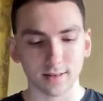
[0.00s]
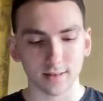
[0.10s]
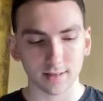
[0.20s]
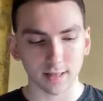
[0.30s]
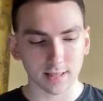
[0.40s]

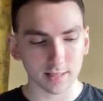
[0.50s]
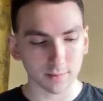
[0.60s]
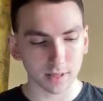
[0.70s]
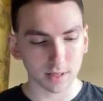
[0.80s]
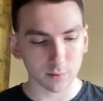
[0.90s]
And that's
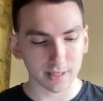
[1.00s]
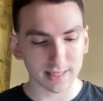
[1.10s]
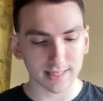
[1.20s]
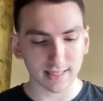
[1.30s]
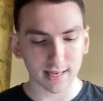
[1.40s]
something that we
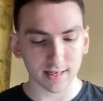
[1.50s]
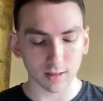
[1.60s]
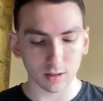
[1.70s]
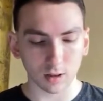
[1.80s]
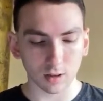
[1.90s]
decided a
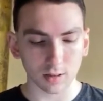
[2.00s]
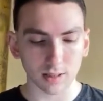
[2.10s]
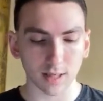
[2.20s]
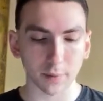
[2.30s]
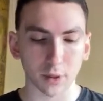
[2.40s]
long
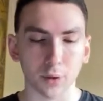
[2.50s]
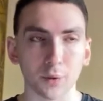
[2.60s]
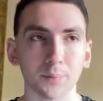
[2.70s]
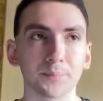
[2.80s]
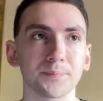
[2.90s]
time
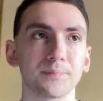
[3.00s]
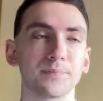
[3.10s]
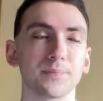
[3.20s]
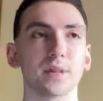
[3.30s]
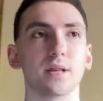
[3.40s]
ago.
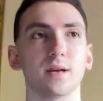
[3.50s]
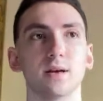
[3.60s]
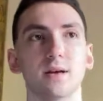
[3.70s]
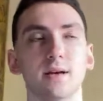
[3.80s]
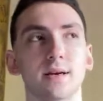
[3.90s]

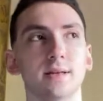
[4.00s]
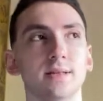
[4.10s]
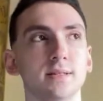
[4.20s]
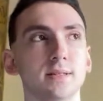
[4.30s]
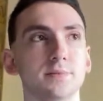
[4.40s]

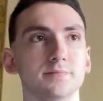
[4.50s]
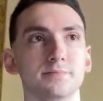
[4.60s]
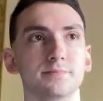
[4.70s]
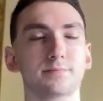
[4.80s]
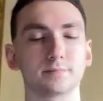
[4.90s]
And
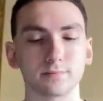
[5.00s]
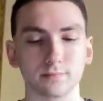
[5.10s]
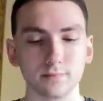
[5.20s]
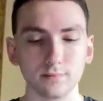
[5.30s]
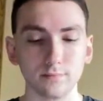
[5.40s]

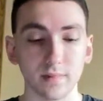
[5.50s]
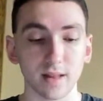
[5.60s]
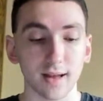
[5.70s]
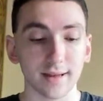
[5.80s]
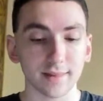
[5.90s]

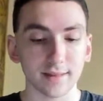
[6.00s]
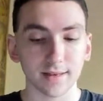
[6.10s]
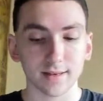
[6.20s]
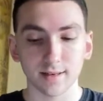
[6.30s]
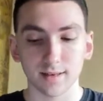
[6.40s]
I
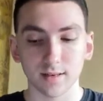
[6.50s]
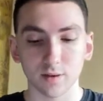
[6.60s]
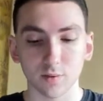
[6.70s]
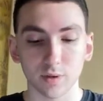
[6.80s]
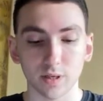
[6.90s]
think
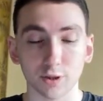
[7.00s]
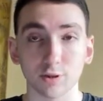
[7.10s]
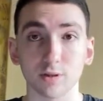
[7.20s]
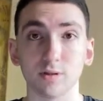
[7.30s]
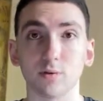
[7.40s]
we
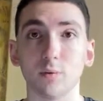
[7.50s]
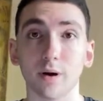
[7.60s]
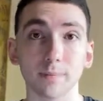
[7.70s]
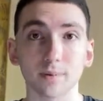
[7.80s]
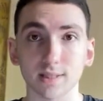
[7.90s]
should
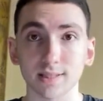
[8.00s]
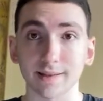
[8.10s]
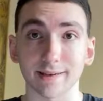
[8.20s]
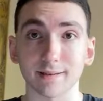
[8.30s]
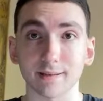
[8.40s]
wipe the
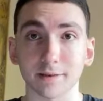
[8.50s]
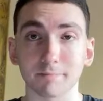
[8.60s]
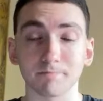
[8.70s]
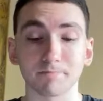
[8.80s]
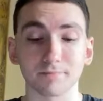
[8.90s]
slate
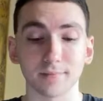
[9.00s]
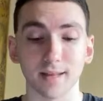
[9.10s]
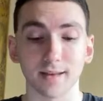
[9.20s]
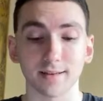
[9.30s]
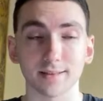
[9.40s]
clean
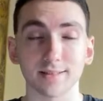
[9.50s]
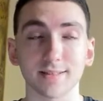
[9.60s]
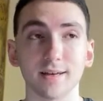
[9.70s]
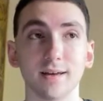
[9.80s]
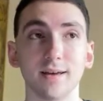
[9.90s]
and
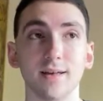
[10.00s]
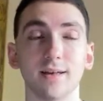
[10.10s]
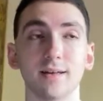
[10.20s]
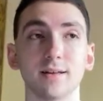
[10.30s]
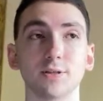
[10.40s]

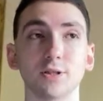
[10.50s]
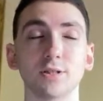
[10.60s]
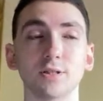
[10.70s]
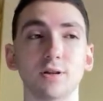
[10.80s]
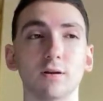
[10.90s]

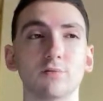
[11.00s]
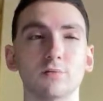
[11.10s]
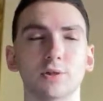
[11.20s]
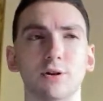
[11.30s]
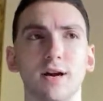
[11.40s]
just start from
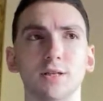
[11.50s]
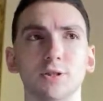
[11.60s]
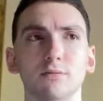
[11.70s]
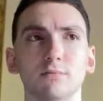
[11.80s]
scratch.